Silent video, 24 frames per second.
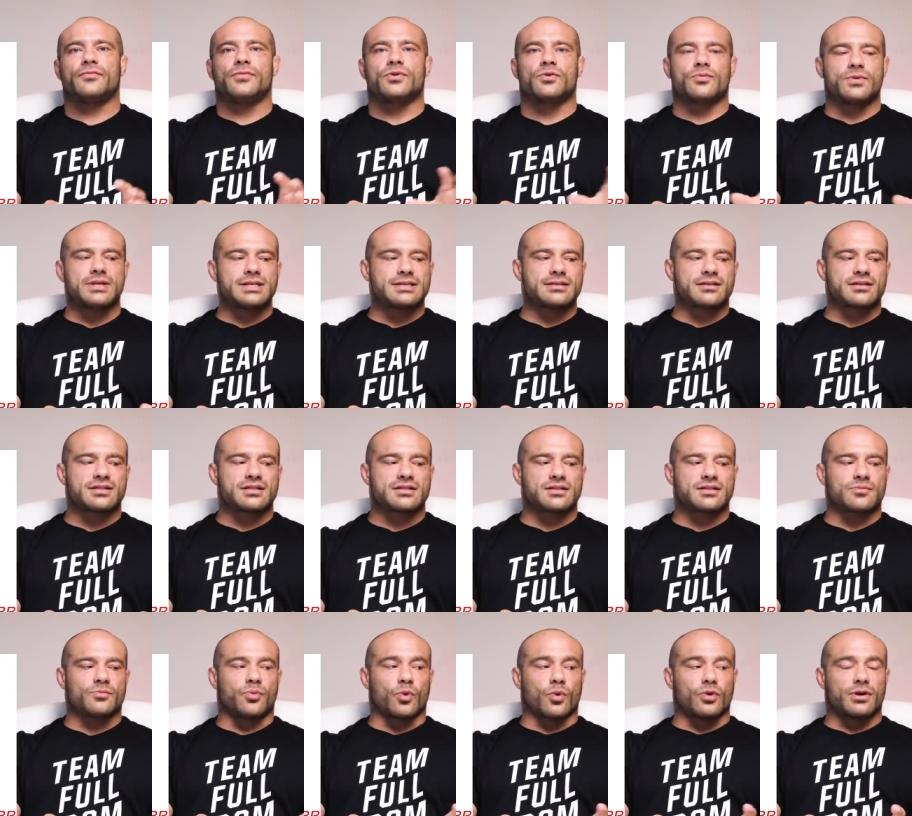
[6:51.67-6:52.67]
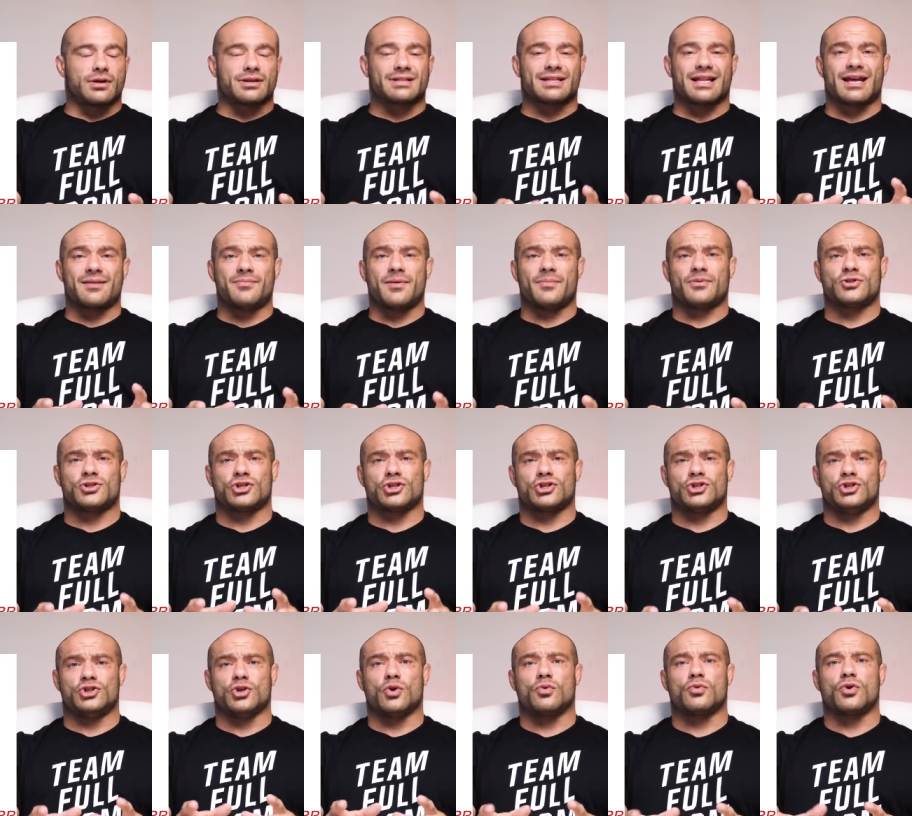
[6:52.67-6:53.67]
The reason this is important is a lot of people
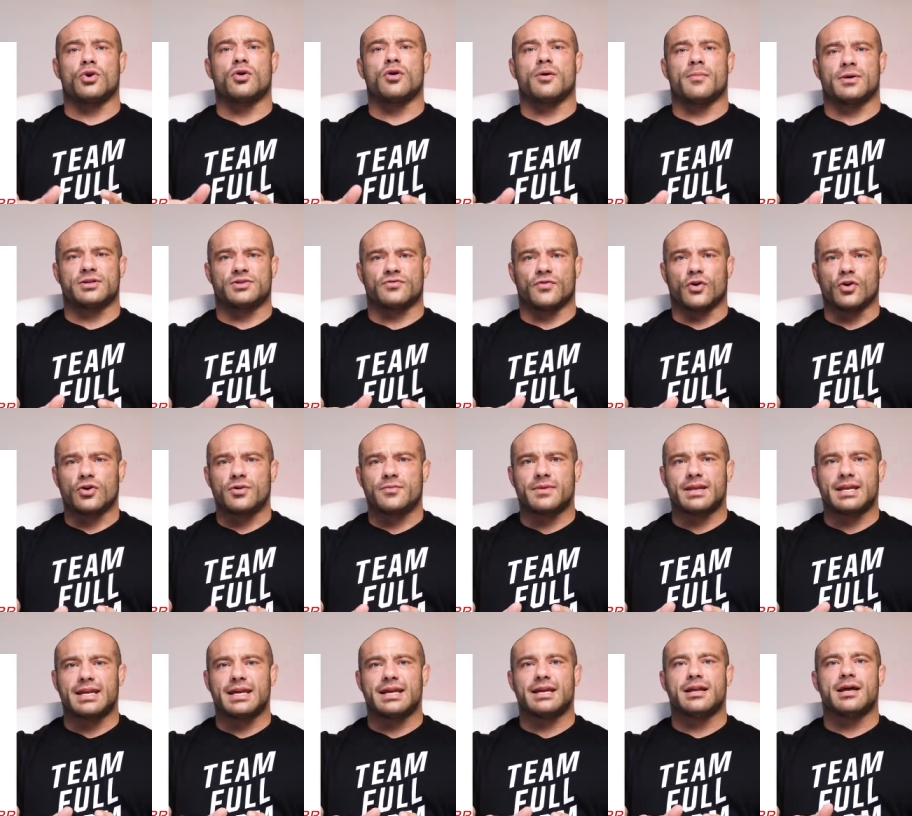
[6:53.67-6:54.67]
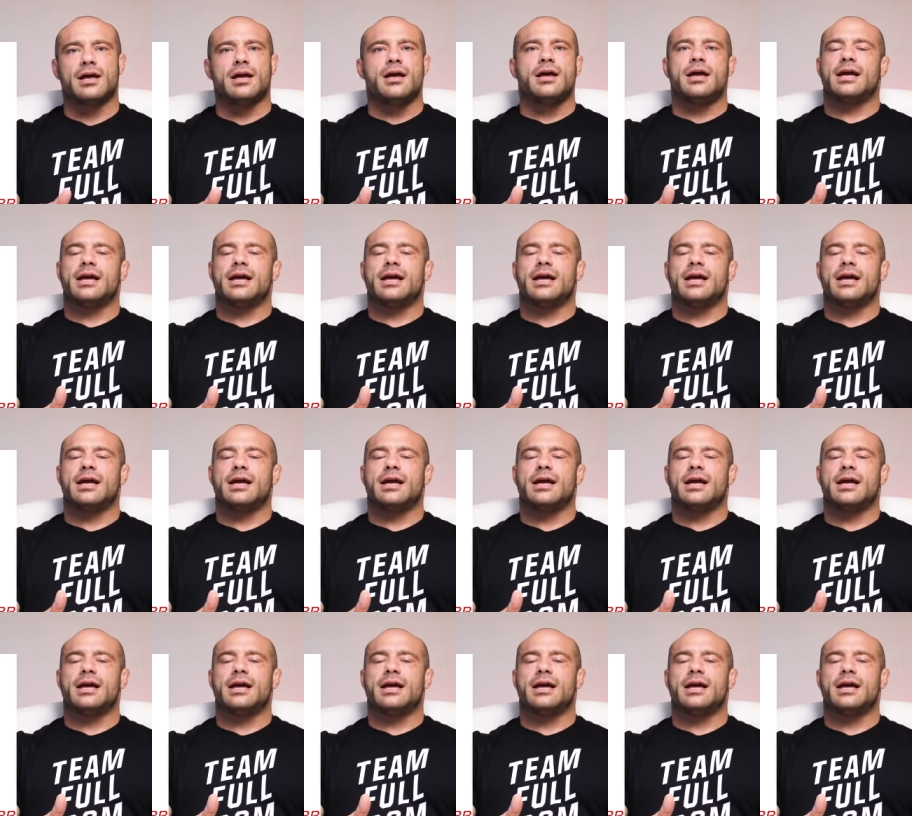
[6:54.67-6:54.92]
just don't know how much volume they need, and